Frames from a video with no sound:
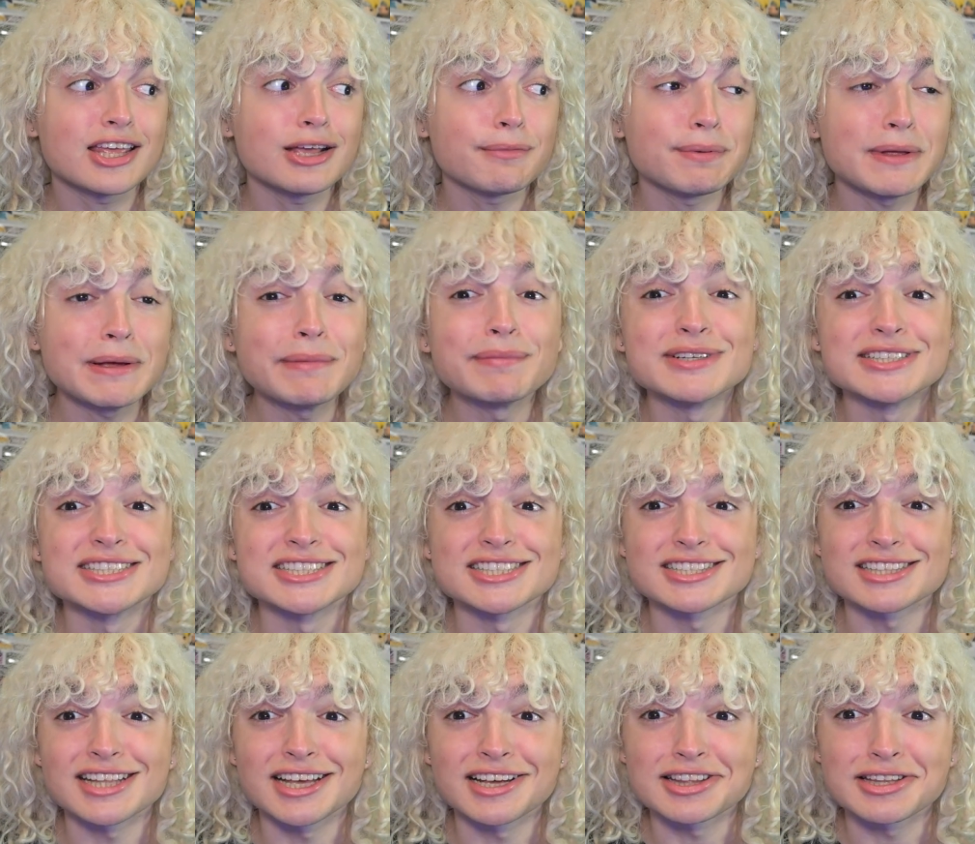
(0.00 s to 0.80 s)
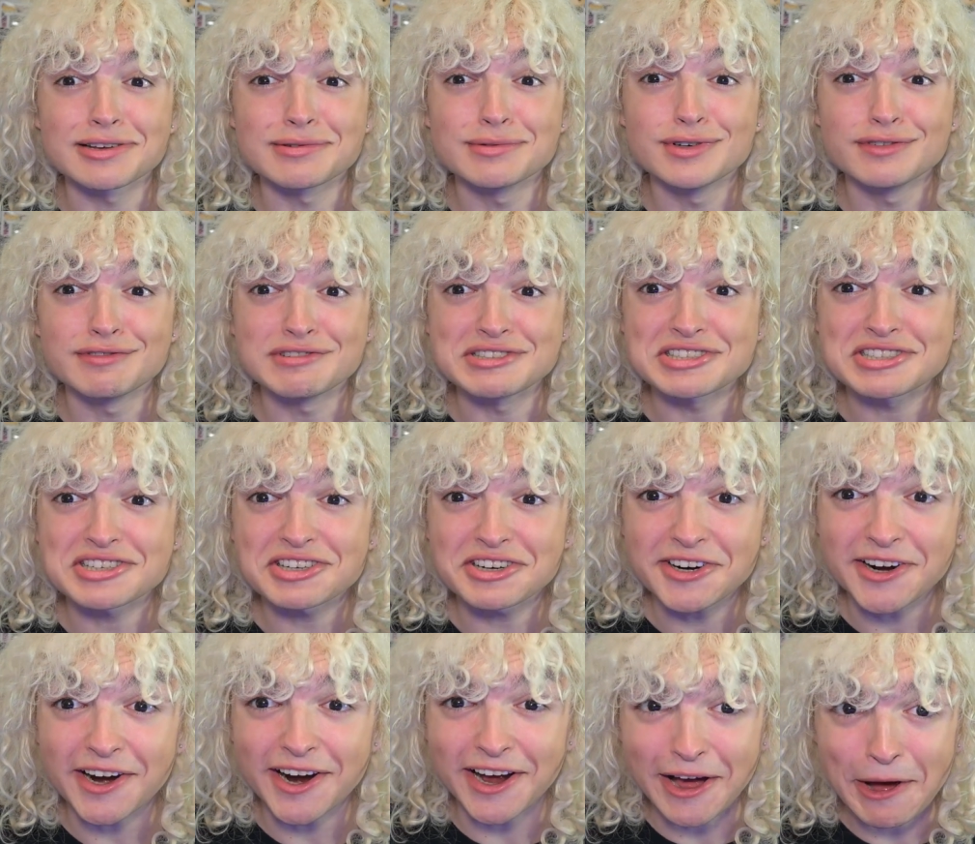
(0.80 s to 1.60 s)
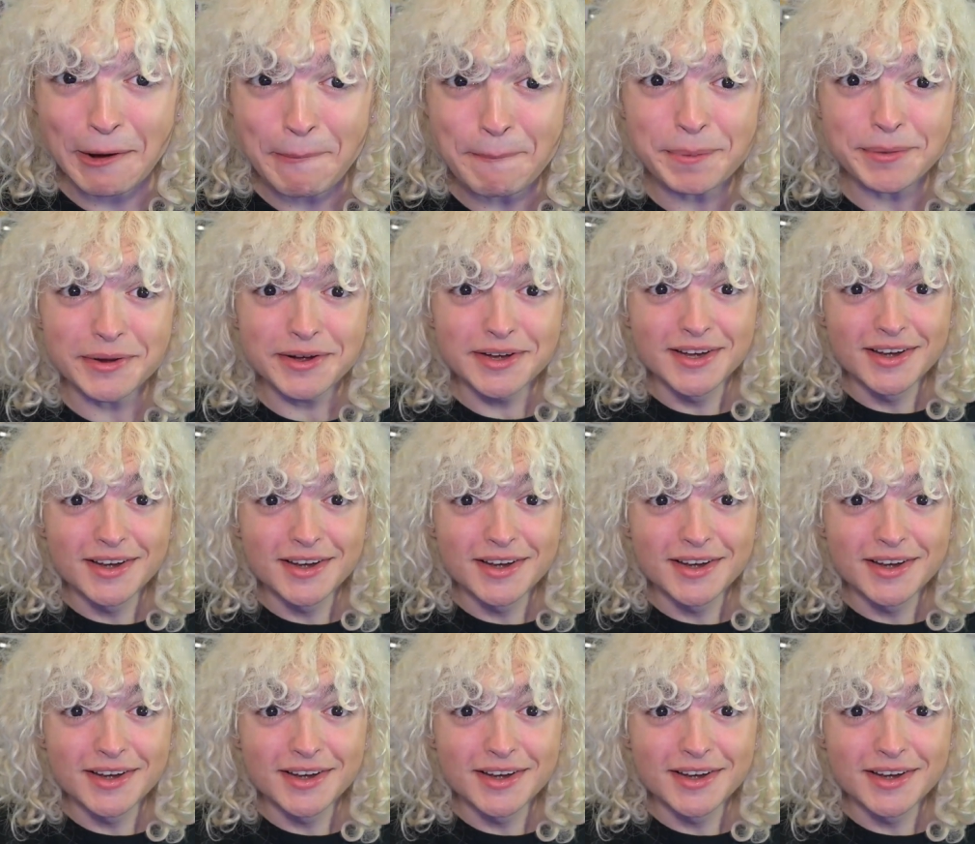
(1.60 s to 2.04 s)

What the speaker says: people just think the movie's crap.